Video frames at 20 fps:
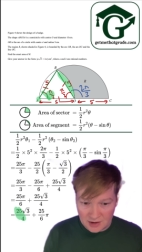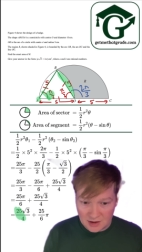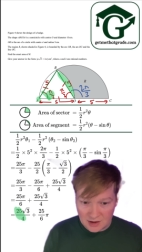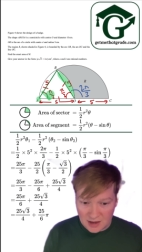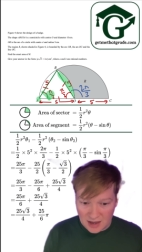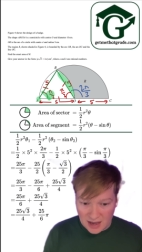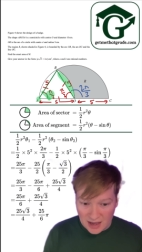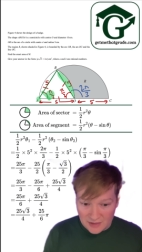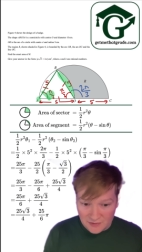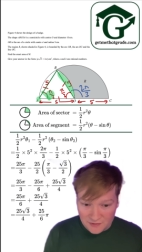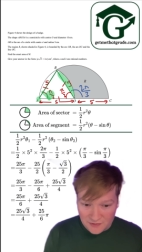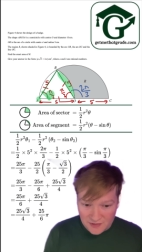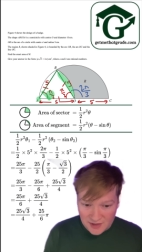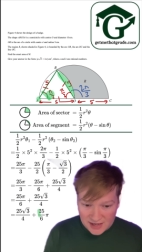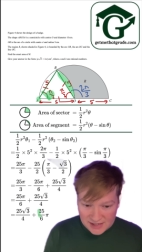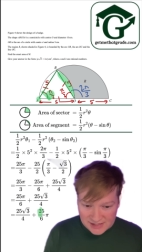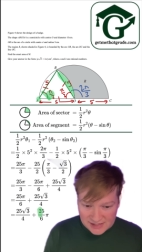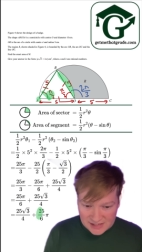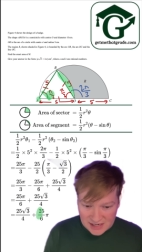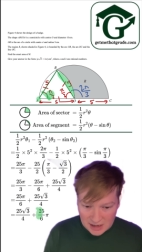and
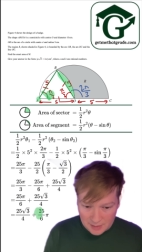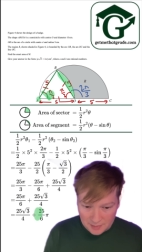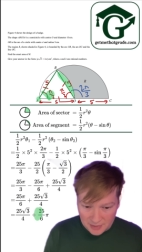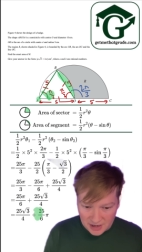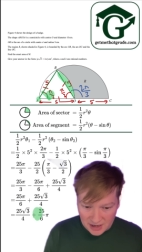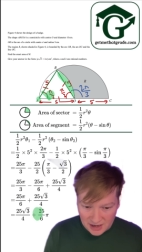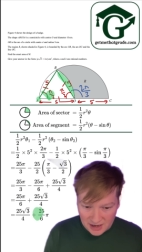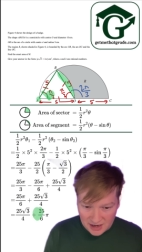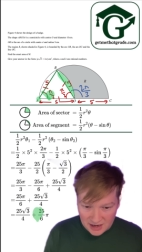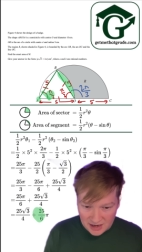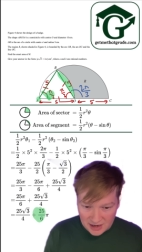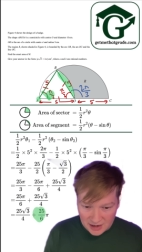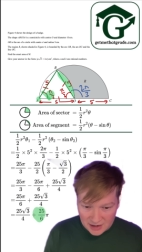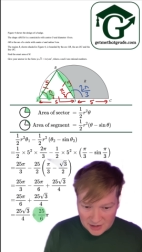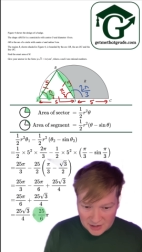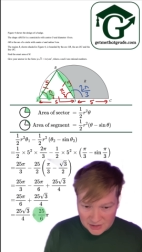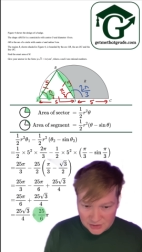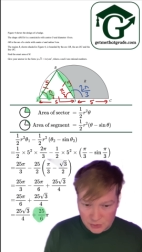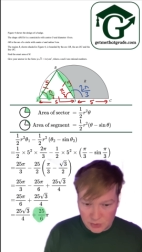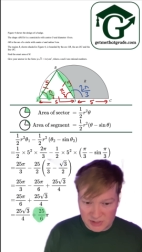this number here,
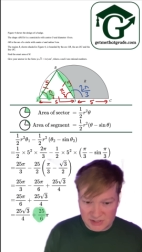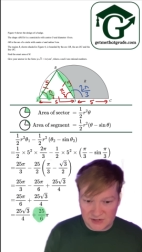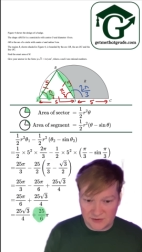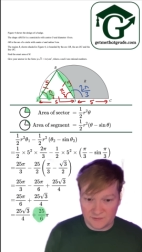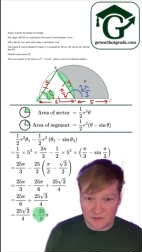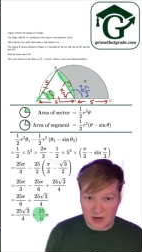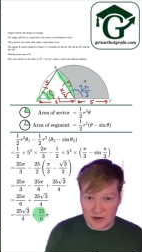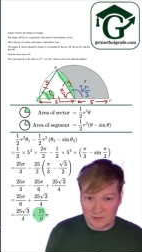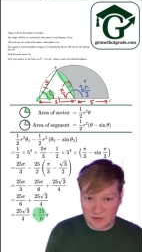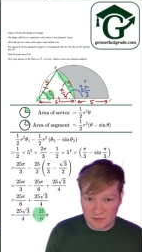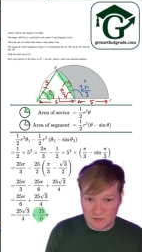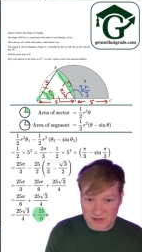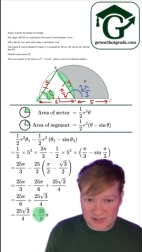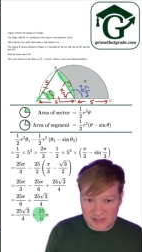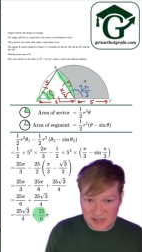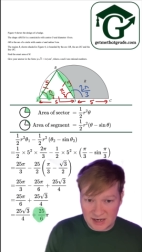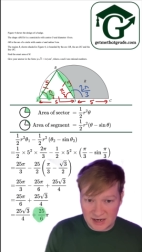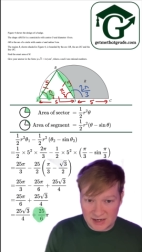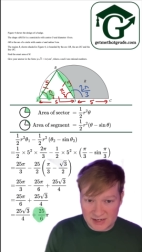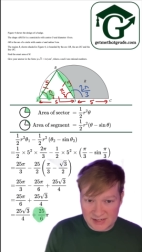25 over
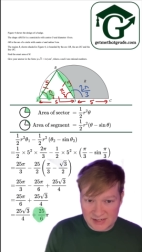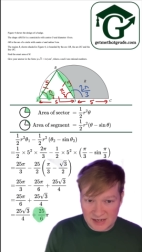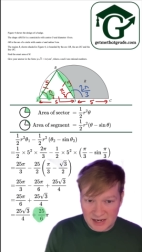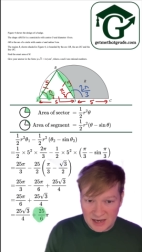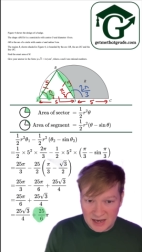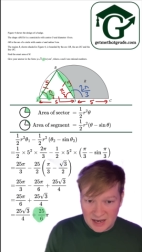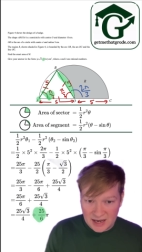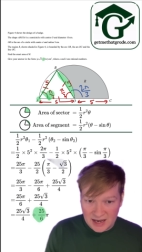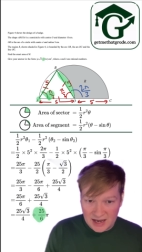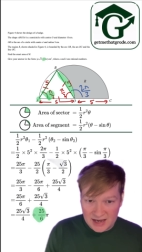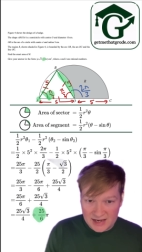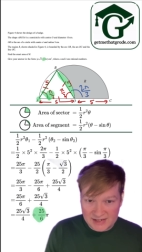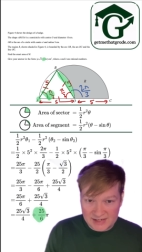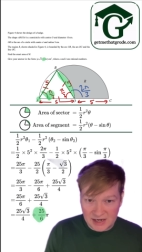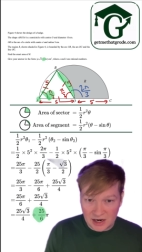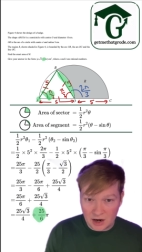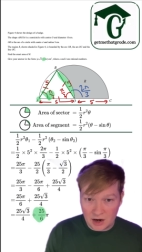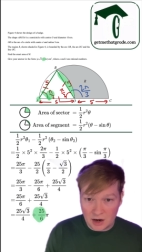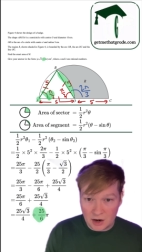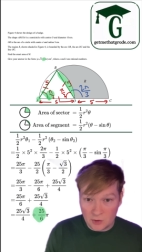6, is
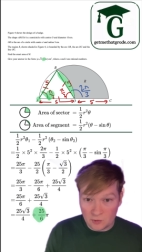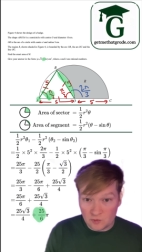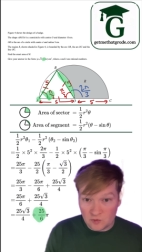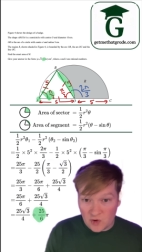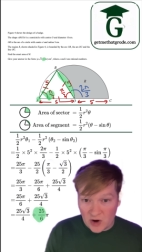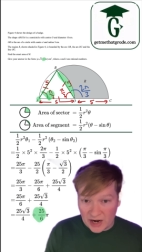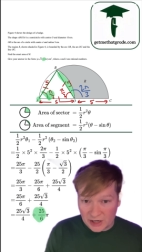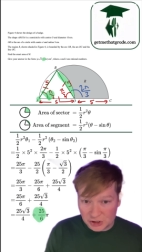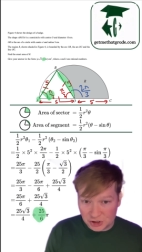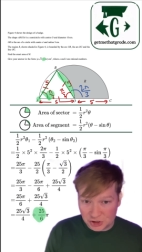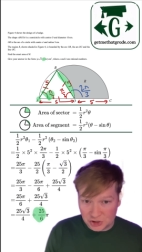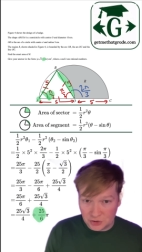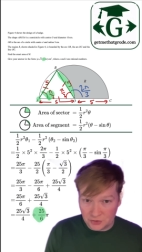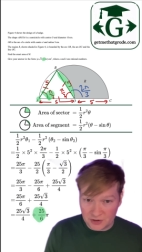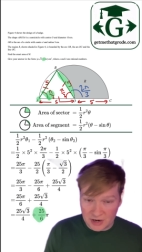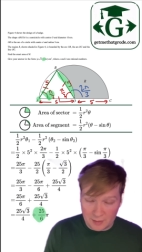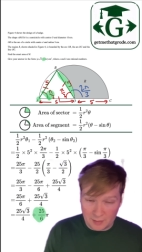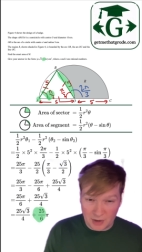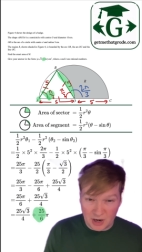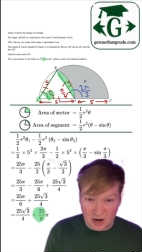our rational
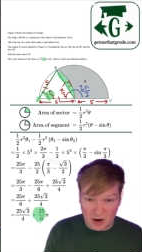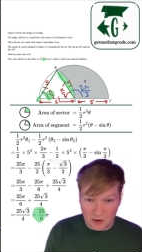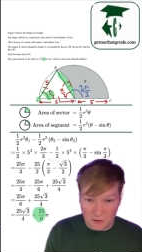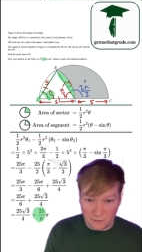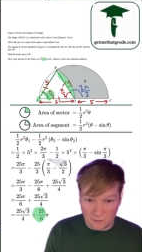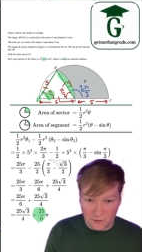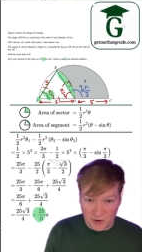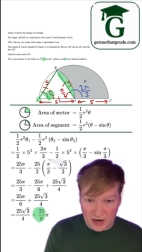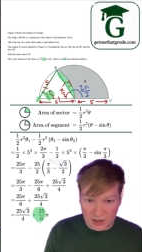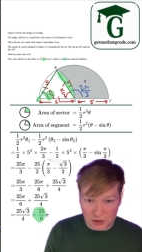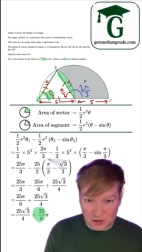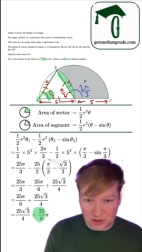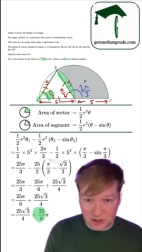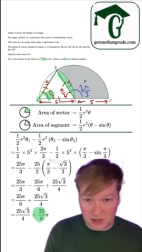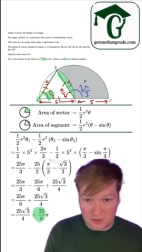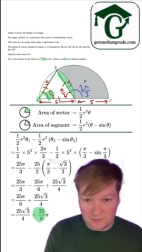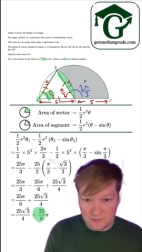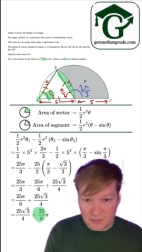number, our fraction